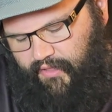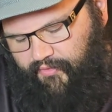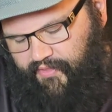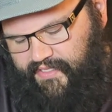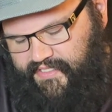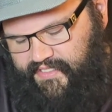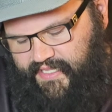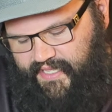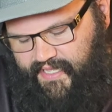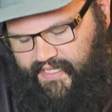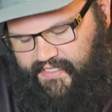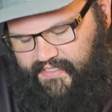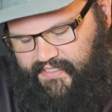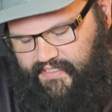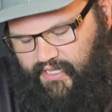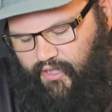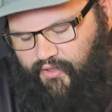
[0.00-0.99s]
Now this
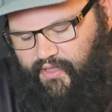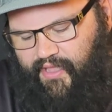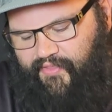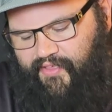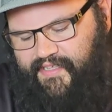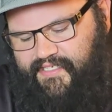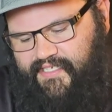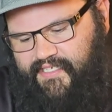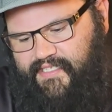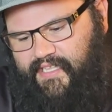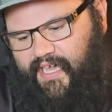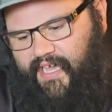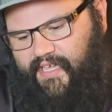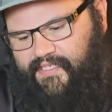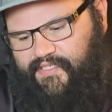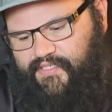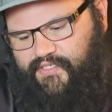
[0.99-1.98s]
is
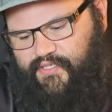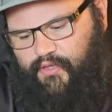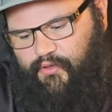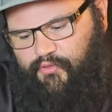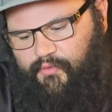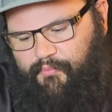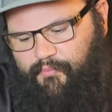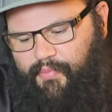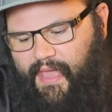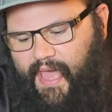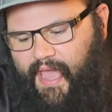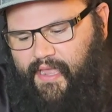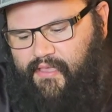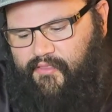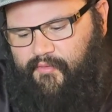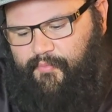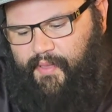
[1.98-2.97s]
nice. So the
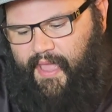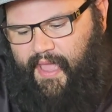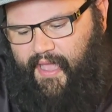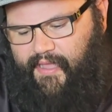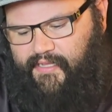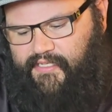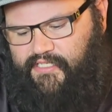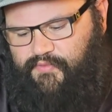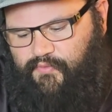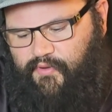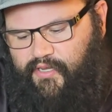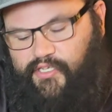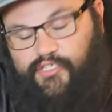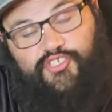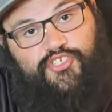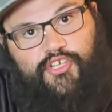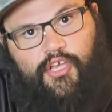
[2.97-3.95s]
back of the package
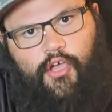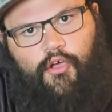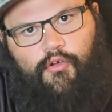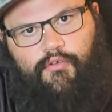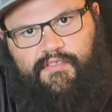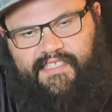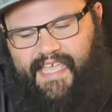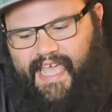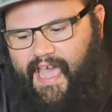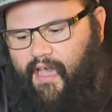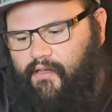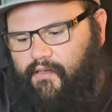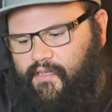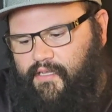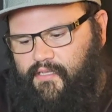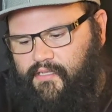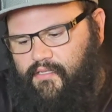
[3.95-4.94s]
where it shows
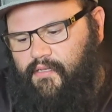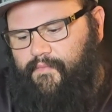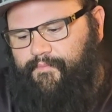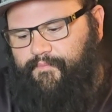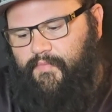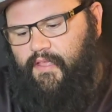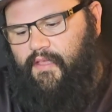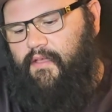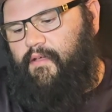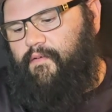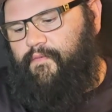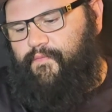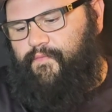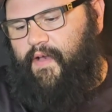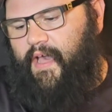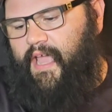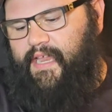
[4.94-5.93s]
Talon
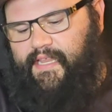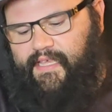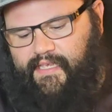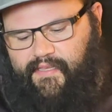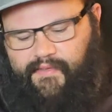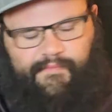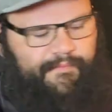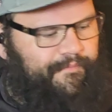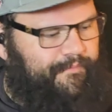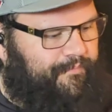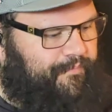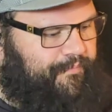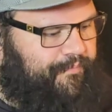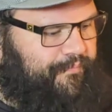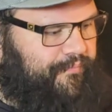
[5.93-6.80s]
fighting,